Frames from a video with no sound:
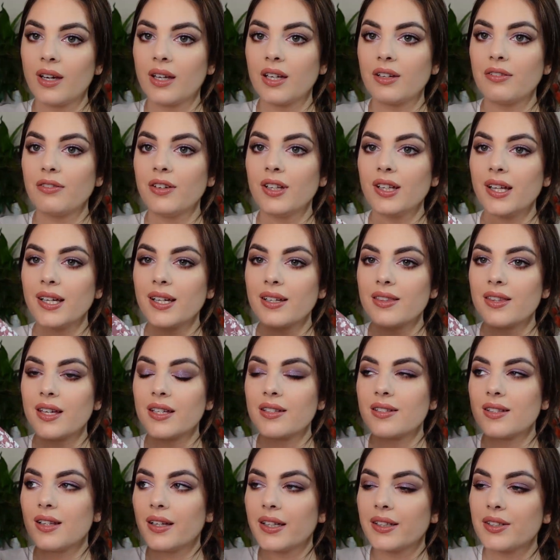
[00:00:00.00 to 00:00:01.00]
I feel like
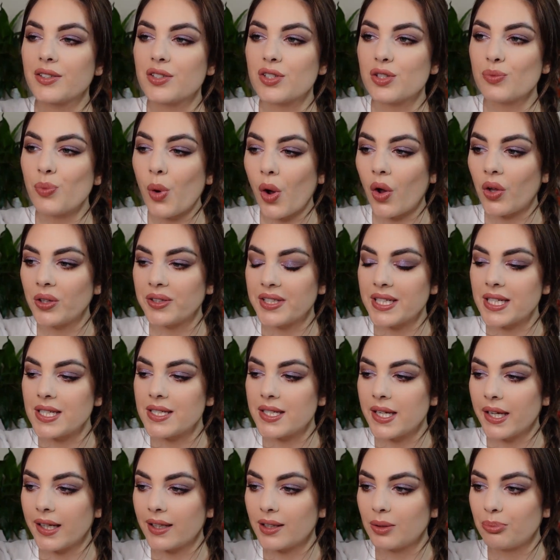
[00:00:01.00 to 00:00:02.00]
that's like a small
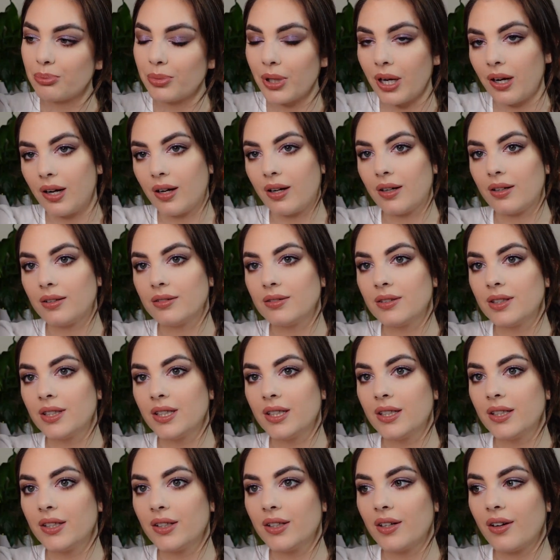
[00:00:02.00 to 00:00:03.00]
detail, but
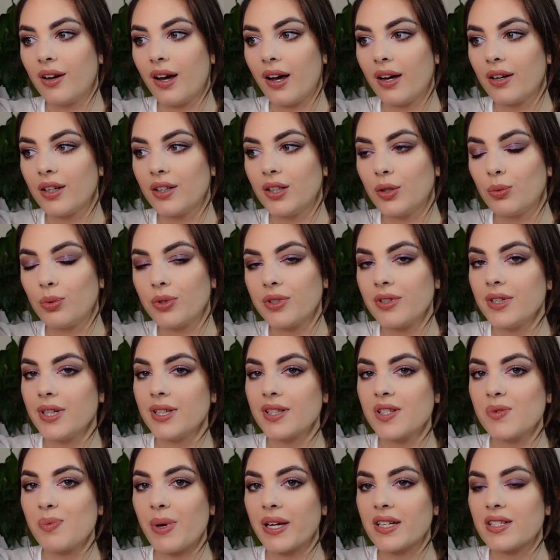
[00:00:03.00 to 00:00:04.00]
you wouldn't
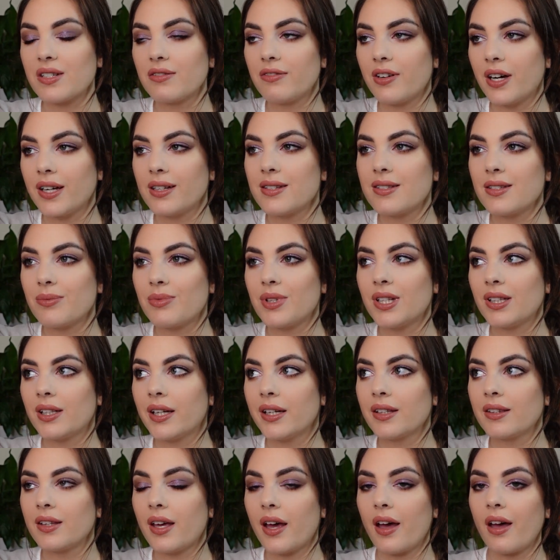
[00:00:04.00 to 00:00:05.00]
expect to find something
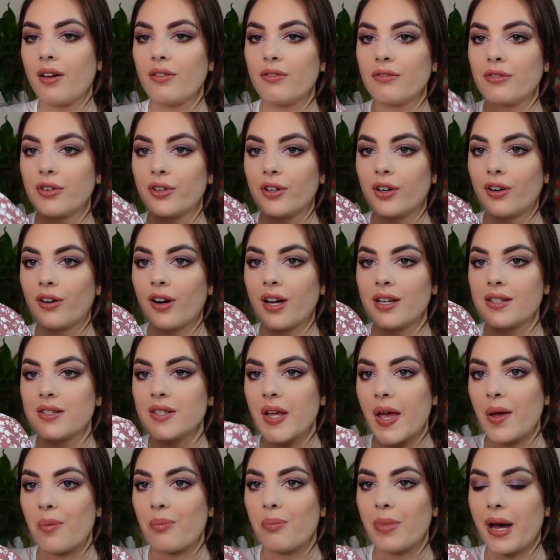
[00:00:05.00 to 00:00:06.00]
like that for a
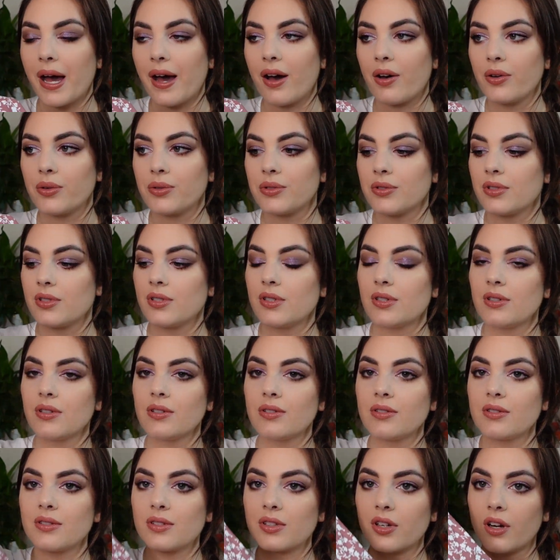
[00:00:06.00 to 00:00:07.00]
£10
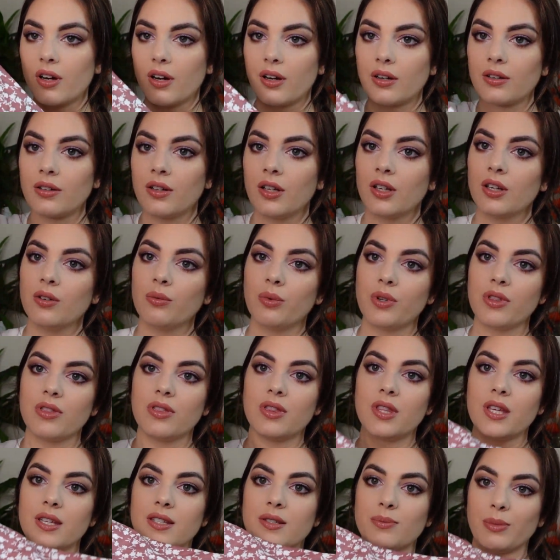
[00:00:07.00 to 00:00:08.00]
skirt with
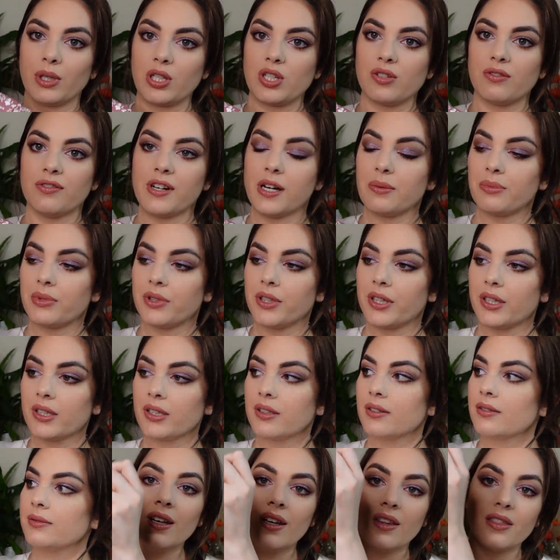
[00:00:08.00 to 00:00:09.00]
this much fabric.
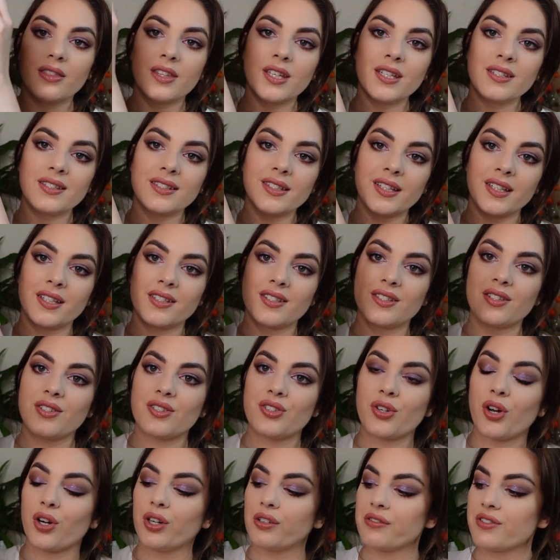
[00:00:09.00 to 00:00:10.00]
And this is the
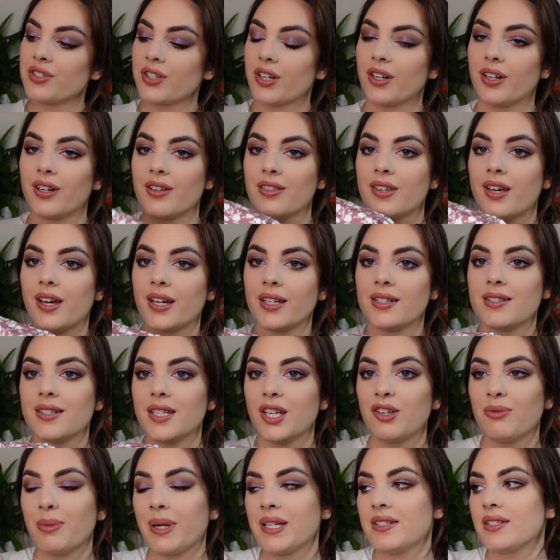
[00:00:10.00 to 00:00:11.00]
sort of skirt that I see
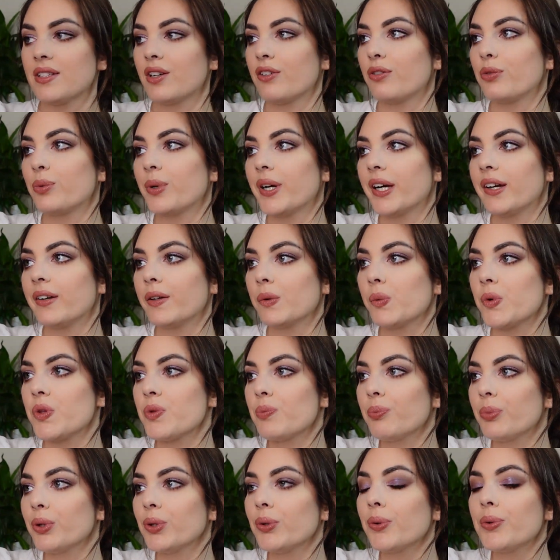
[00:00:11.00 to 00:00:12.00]
myself wearing
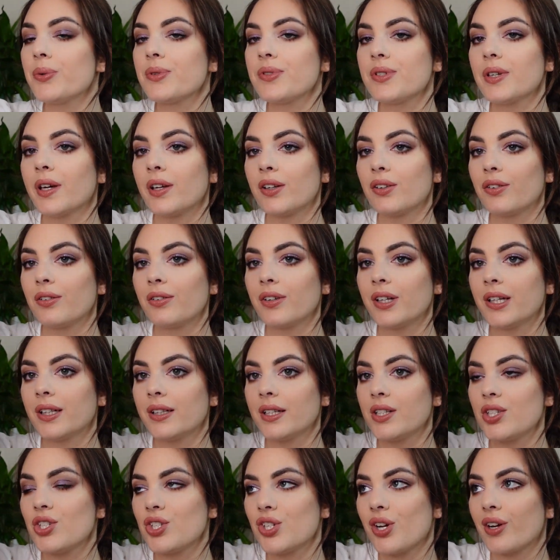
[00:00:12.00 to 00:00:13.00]
with boots and a really
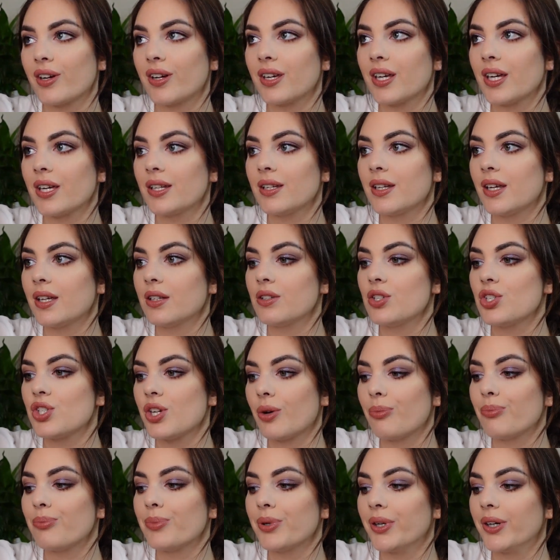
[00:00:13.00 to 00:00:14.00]
chunky knit
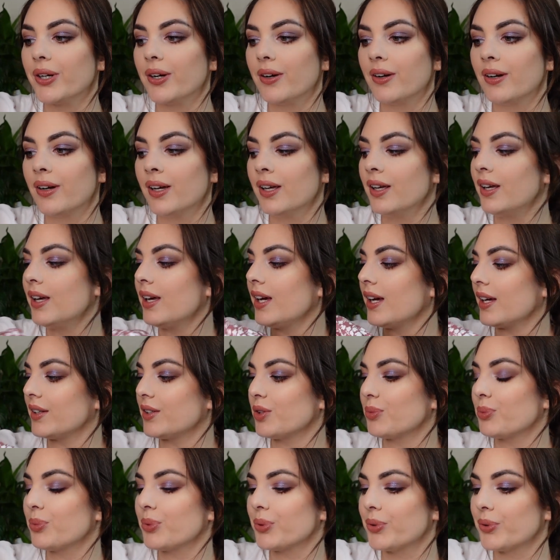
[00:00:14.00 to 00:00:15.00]
jumper and a
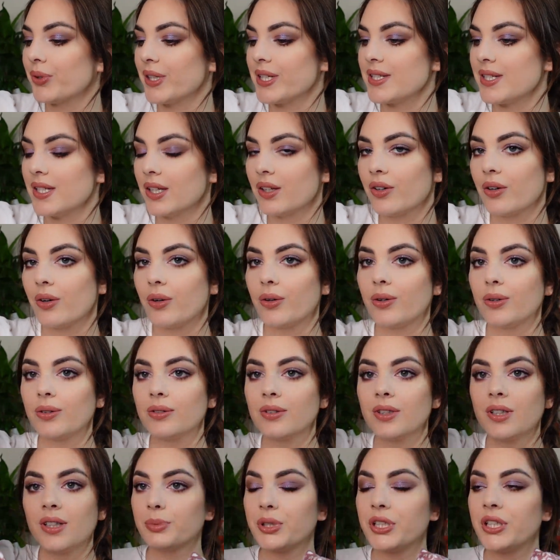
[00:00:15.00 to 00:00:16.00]
pretty coat.
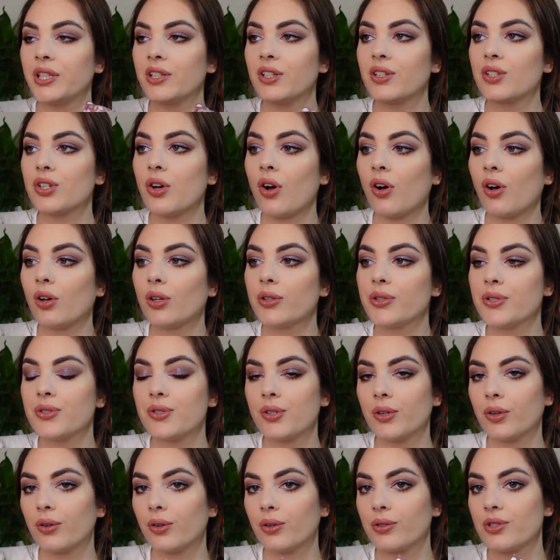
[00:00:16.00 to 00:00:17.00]
But you could
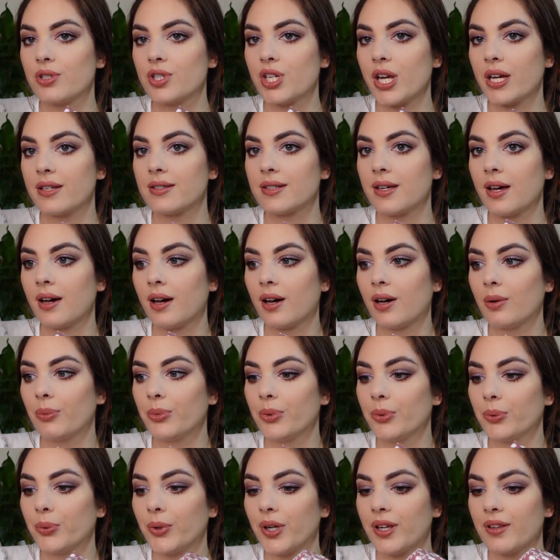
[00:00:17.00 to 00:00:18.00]
also jazz it
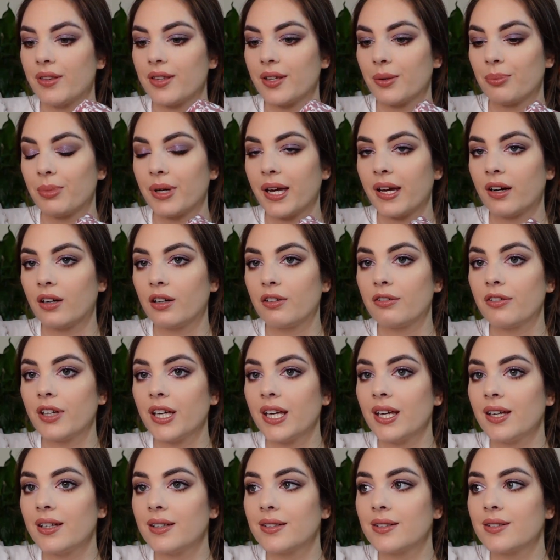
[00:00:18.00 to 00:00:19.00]
up with a pair of
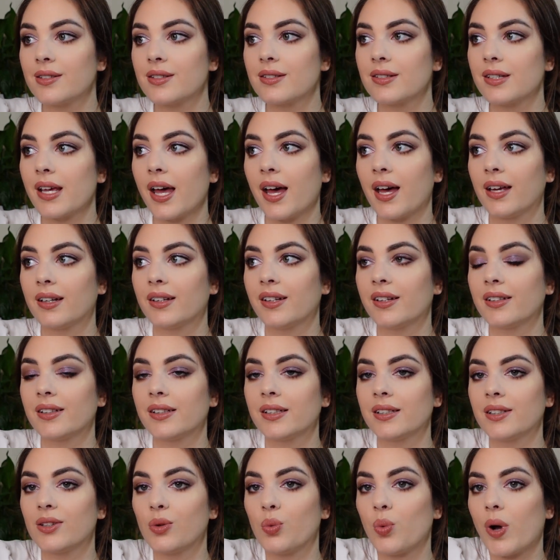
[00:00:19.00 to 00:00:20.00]
heels and a
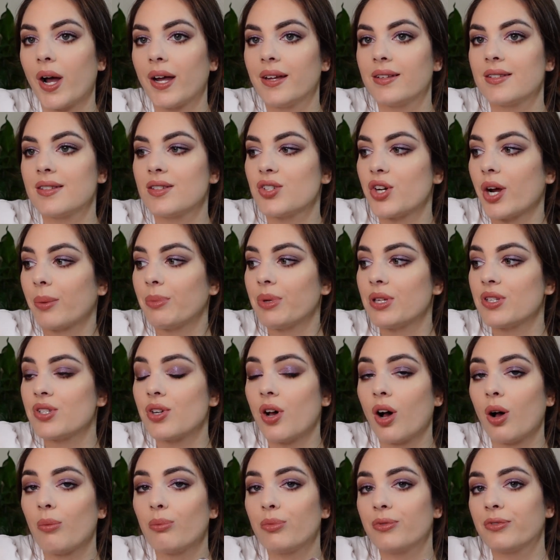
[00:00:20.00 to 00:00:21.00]
little white strappy
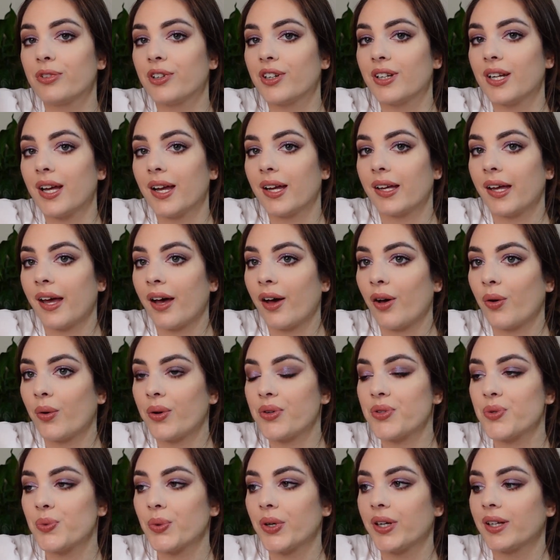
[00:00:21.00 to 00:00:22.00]
top for a night out
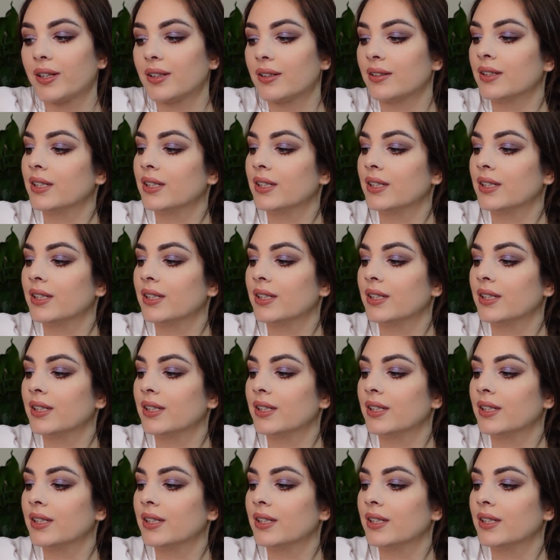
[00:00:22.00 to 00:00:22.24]
as well.